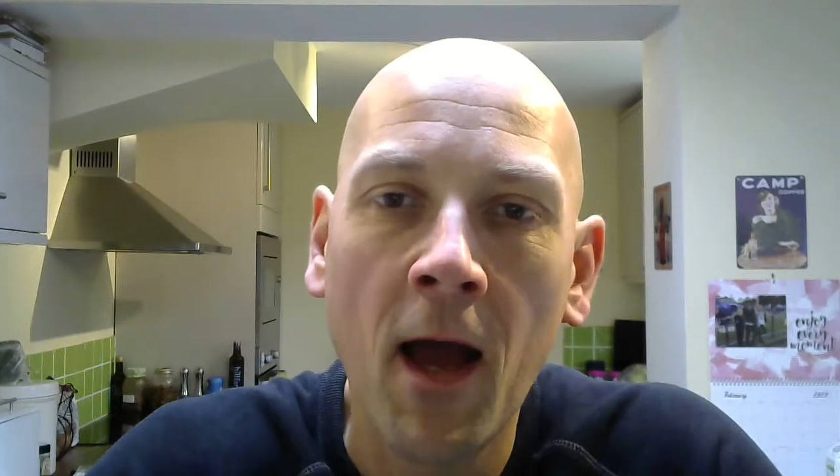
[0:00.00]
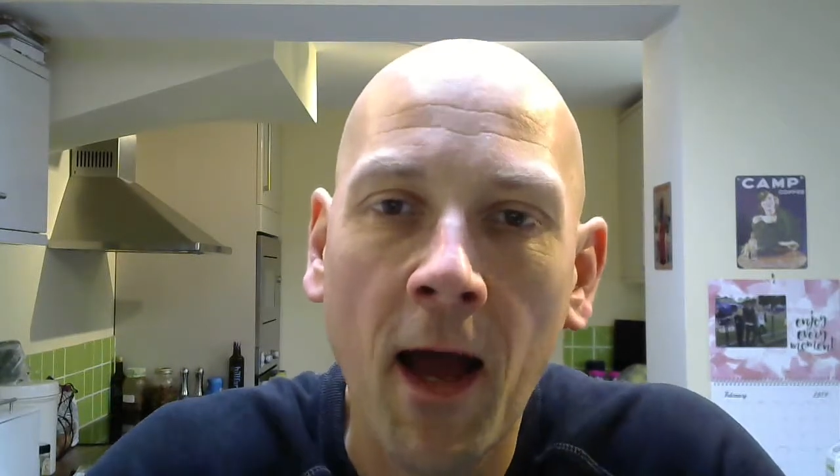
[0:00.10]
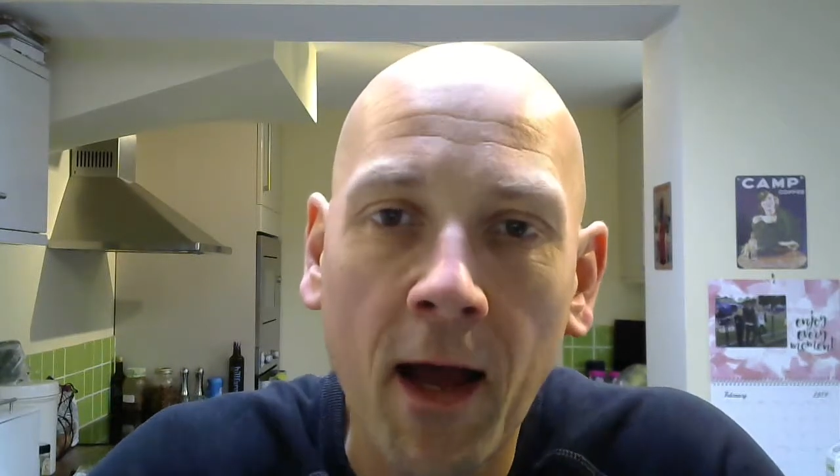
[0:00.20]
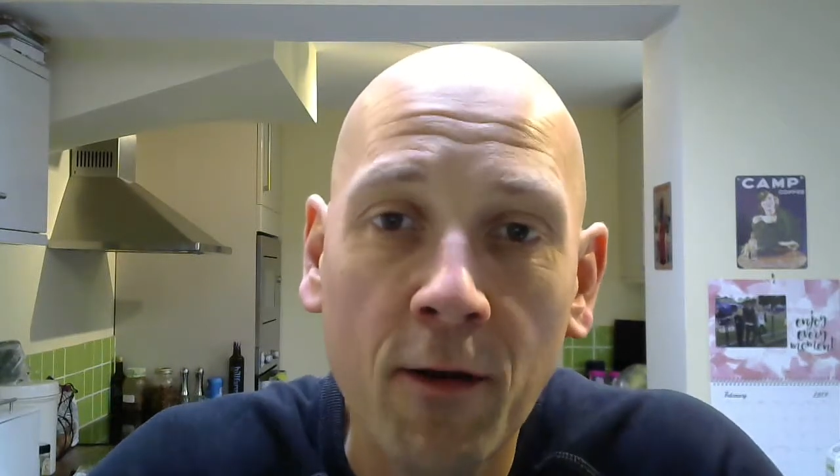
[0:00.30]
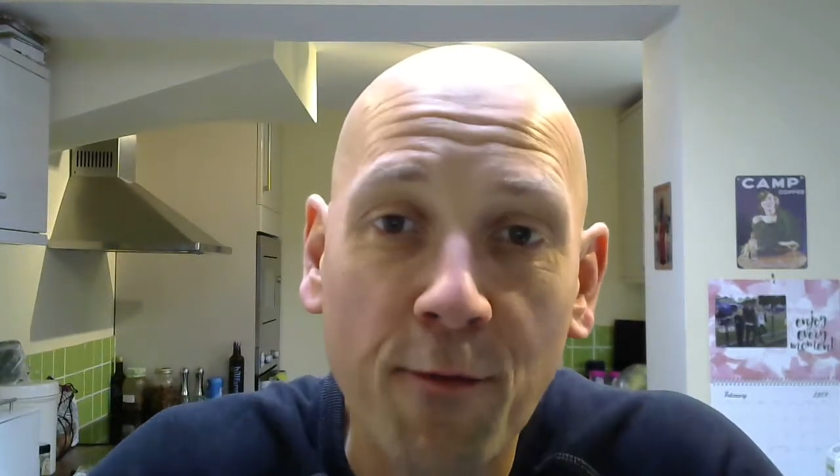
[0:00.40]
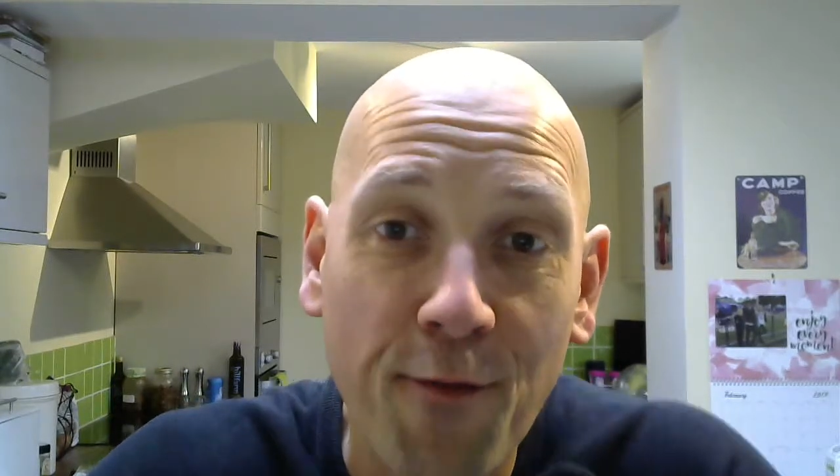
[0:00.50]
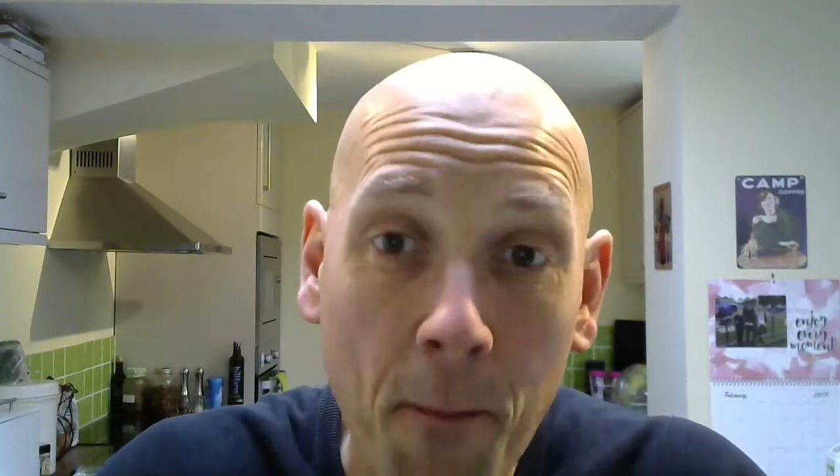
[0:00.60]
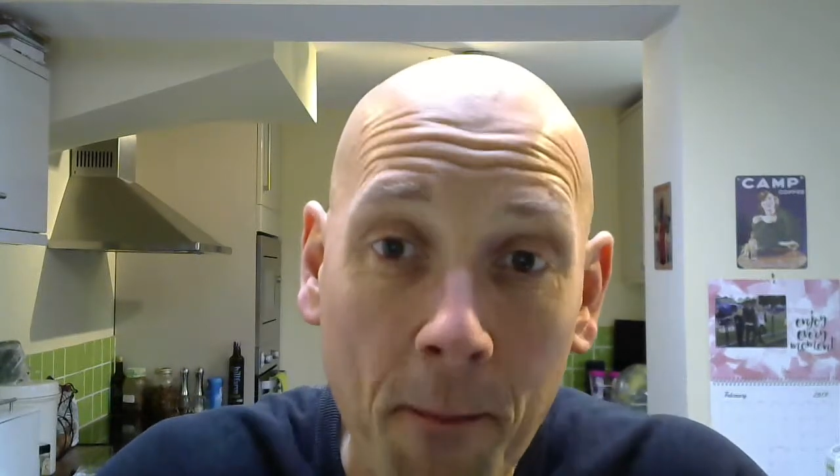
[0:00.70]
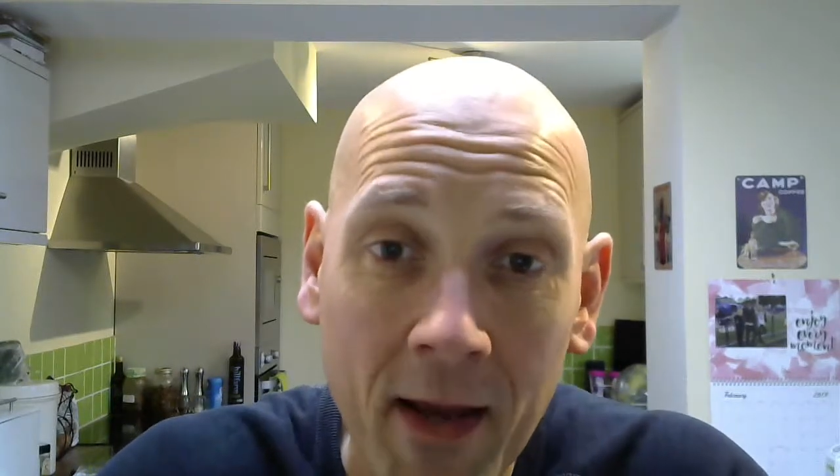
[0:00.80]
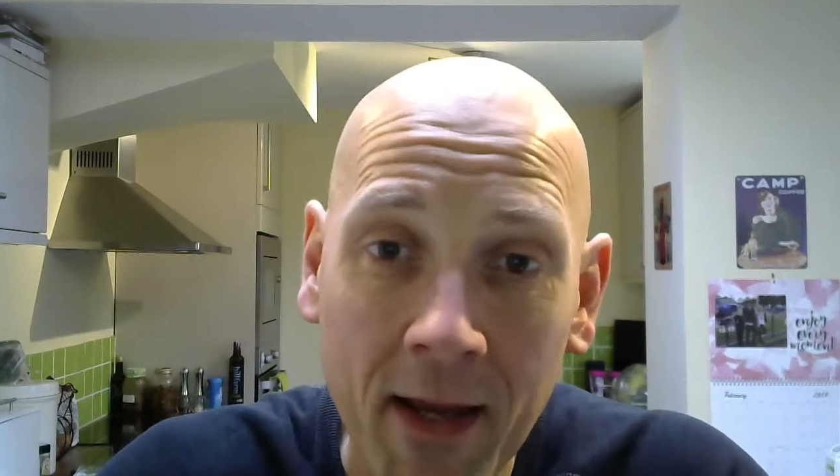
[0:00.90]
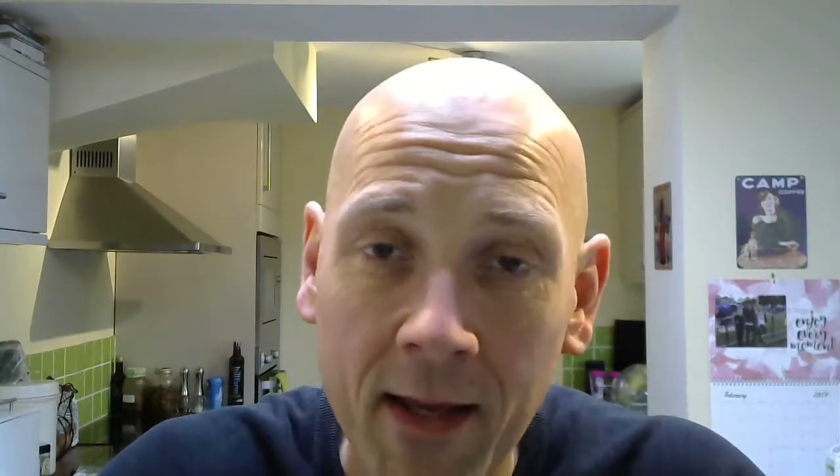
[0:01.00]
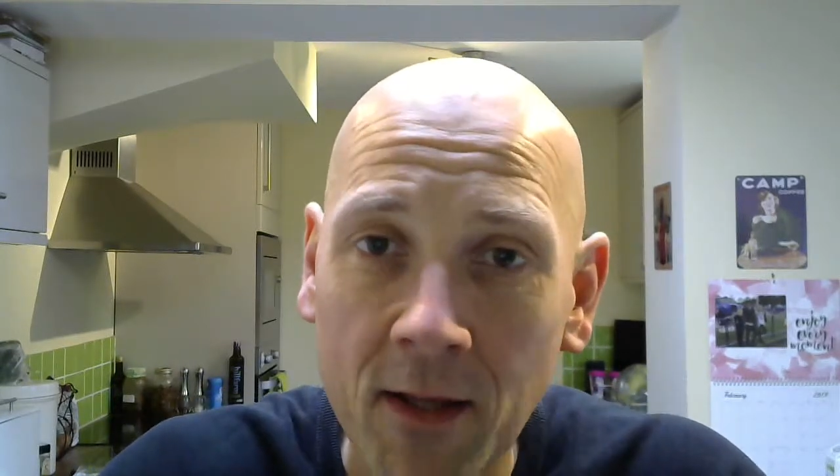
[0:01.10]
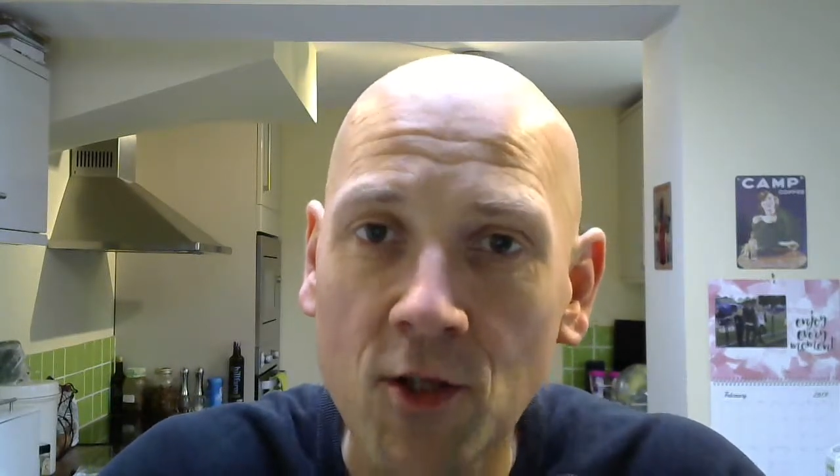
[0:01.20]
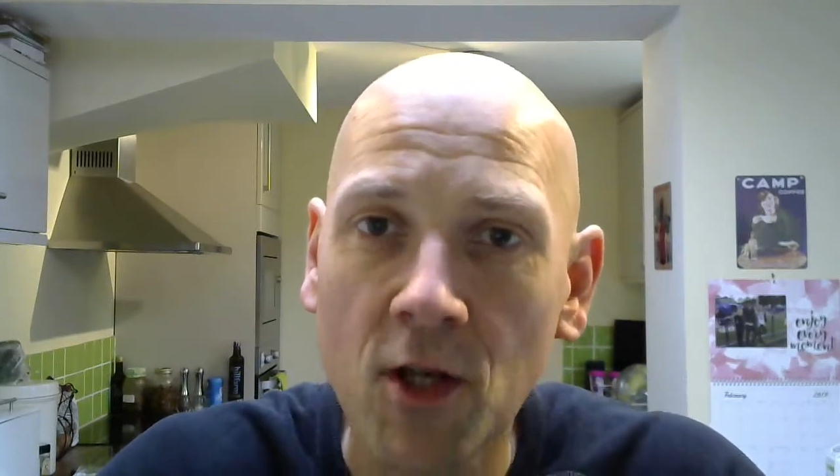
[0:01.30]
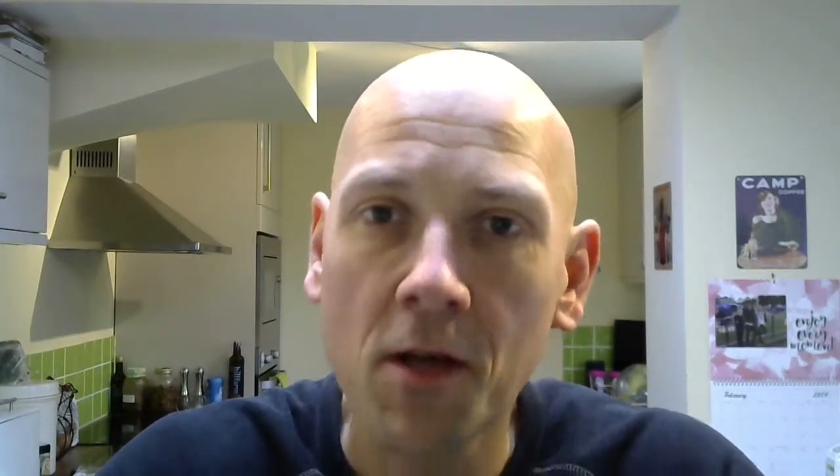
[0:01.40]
And for me, just